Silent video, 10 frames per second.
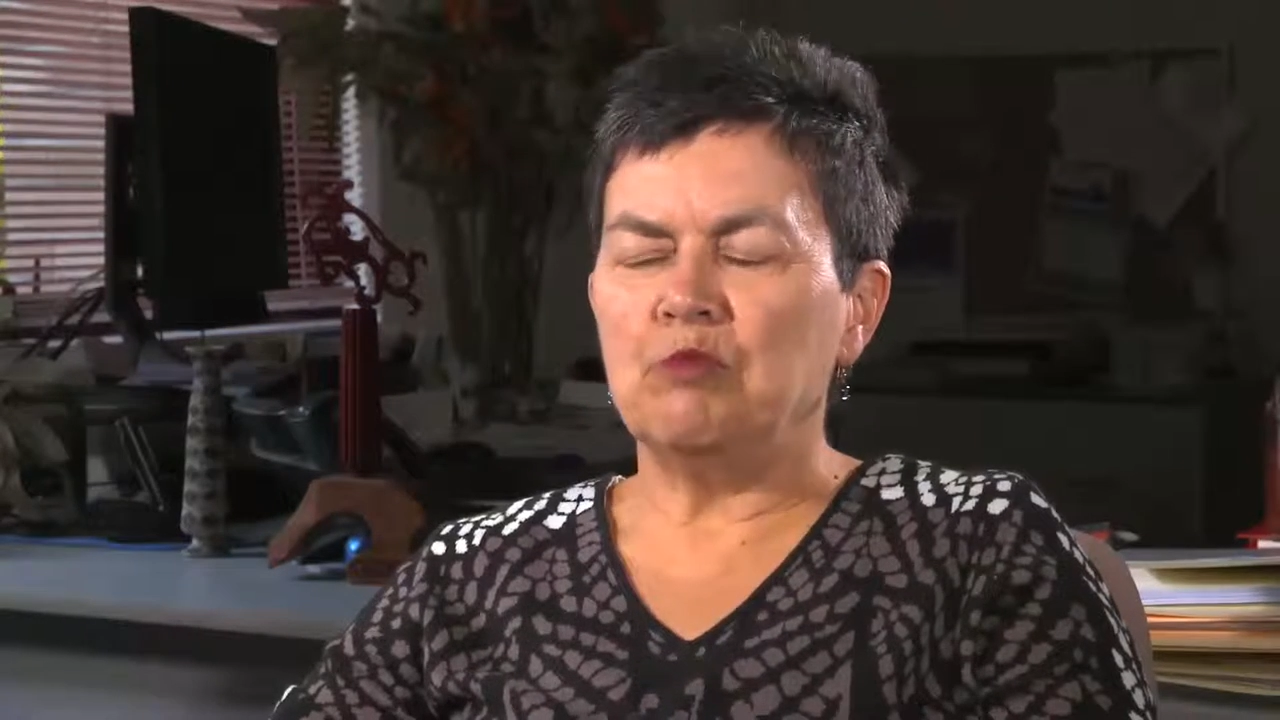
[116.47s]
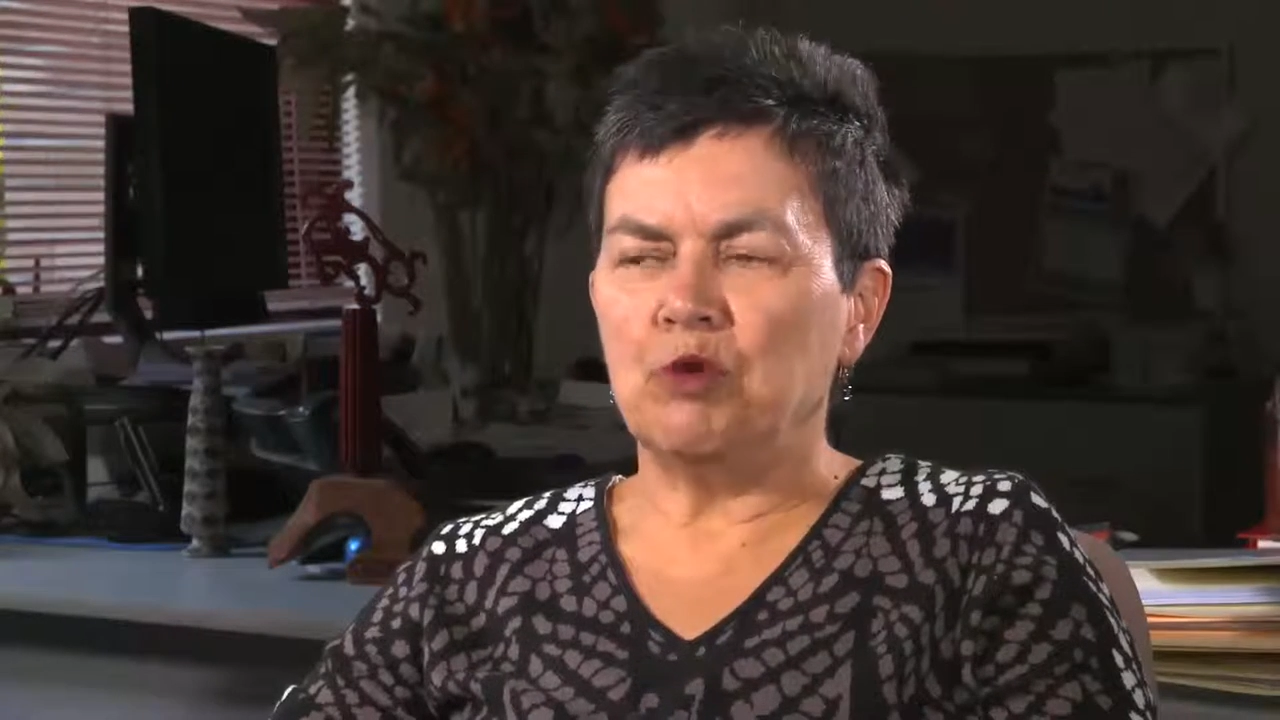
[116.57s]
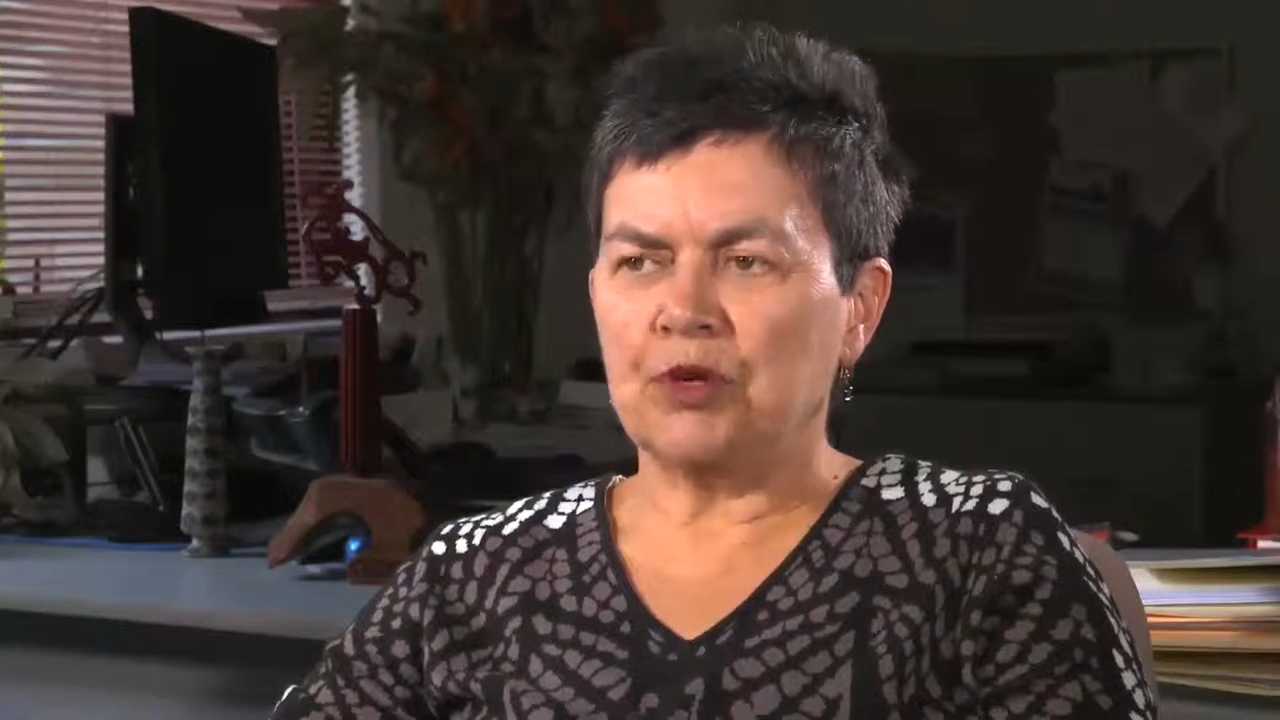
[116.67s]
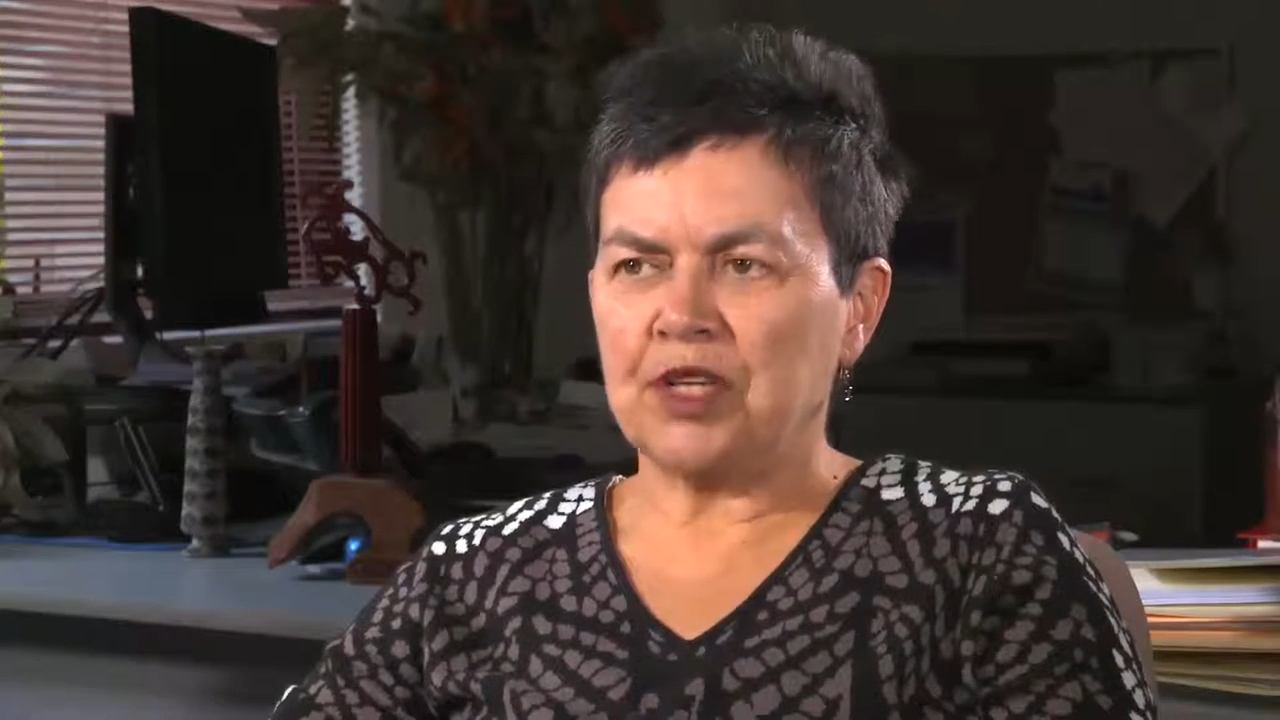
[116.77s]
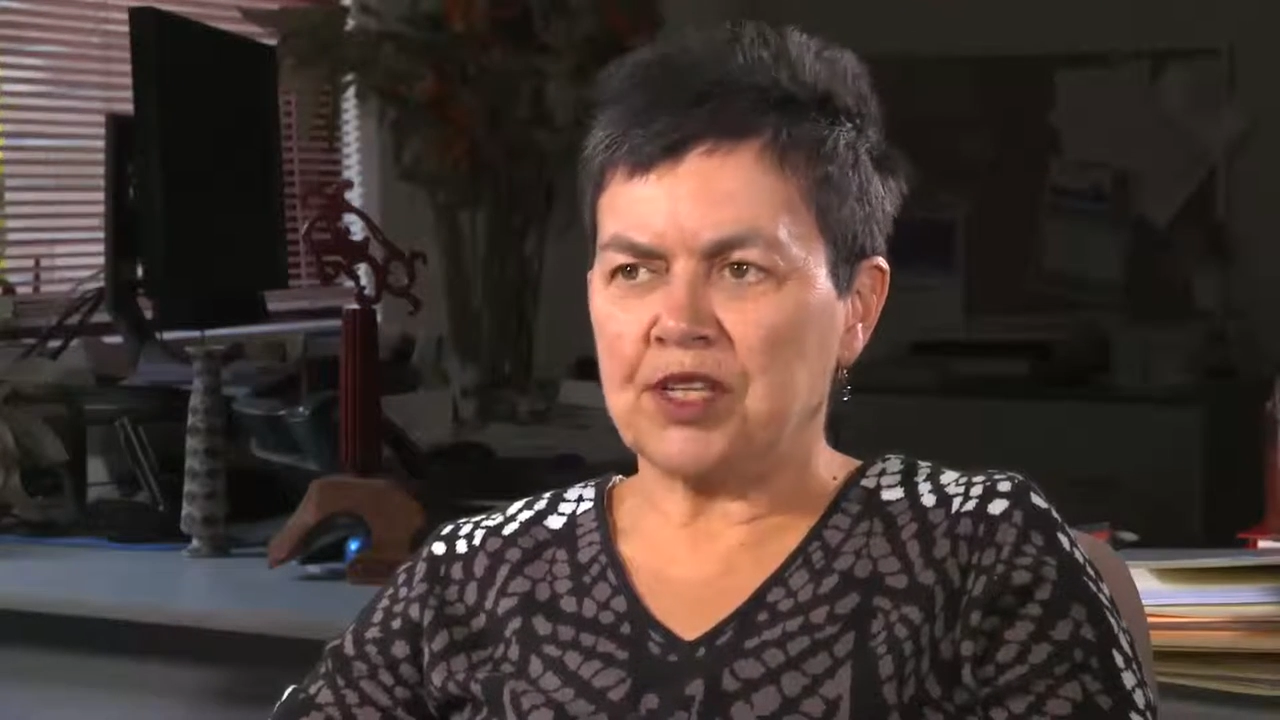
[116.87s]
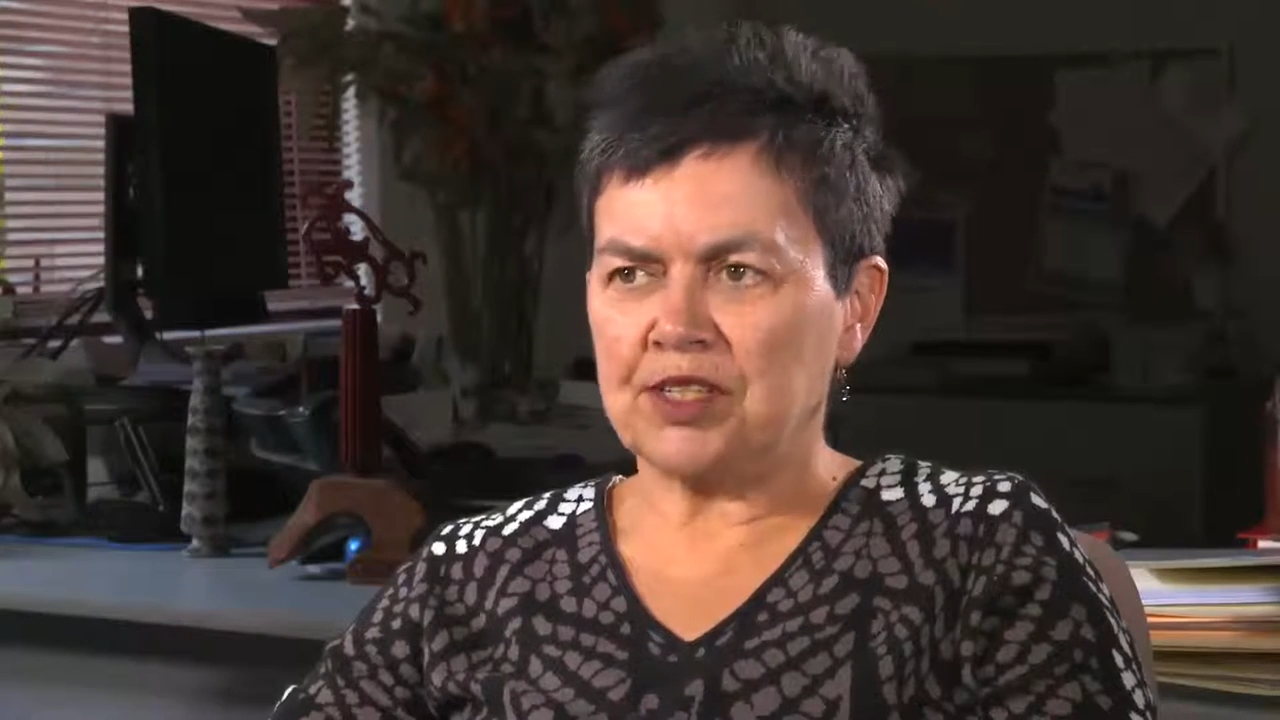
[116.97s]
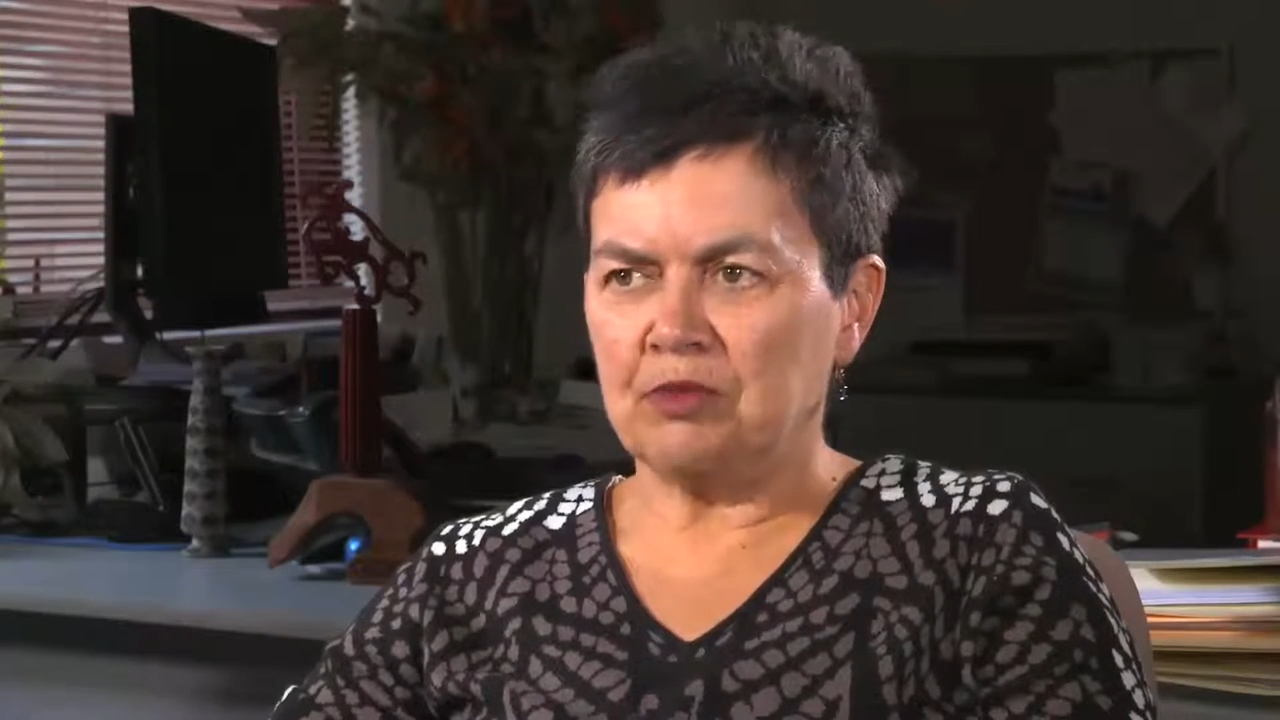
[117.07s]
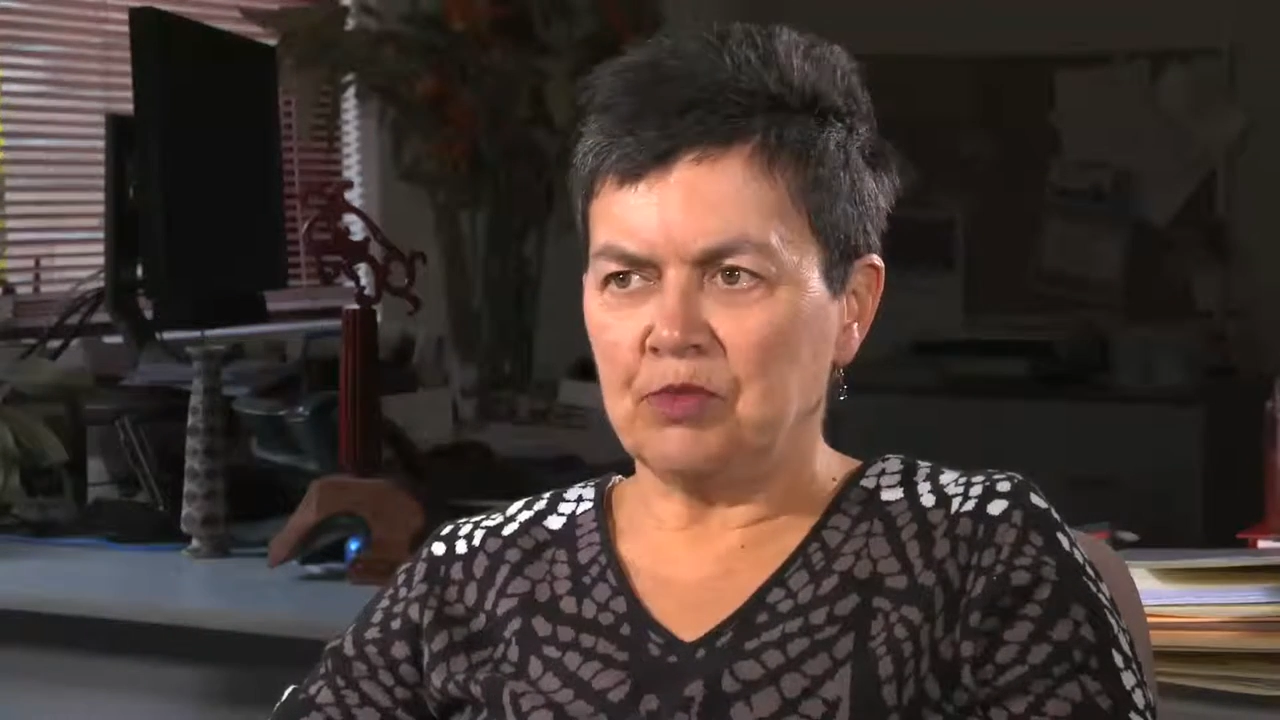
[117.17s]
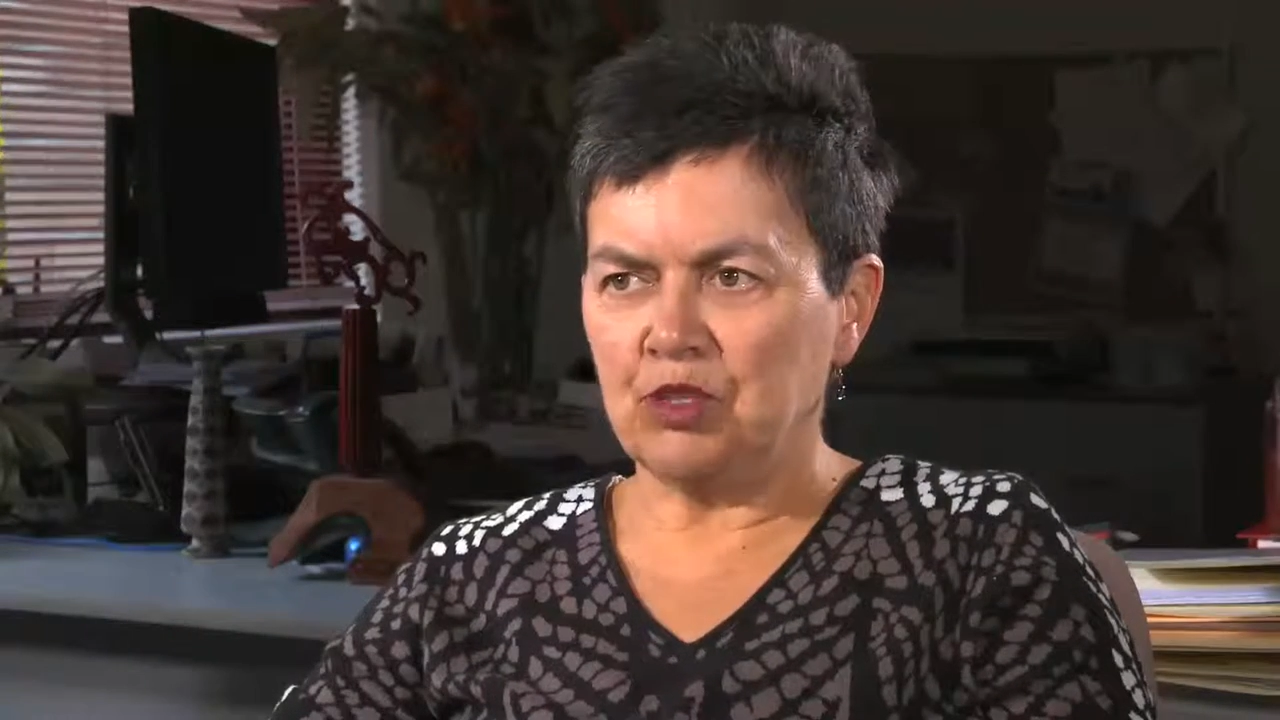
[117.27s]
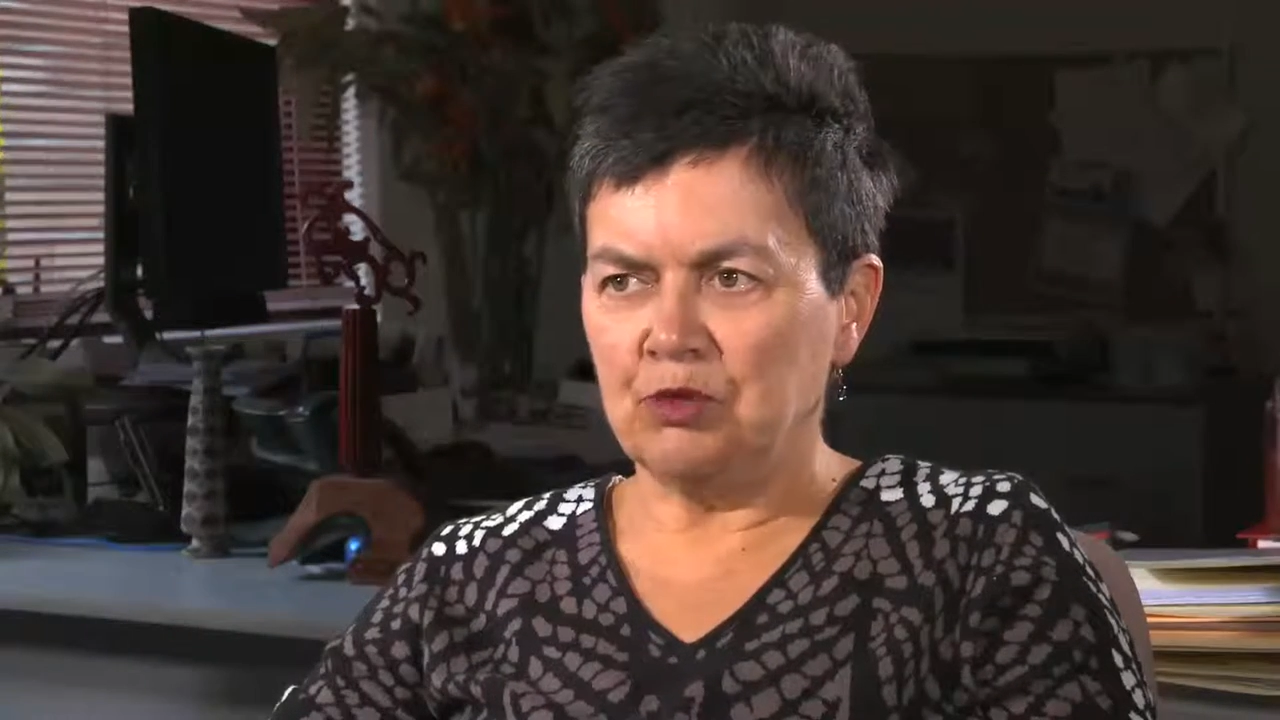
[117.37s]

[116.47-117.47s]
more accustomed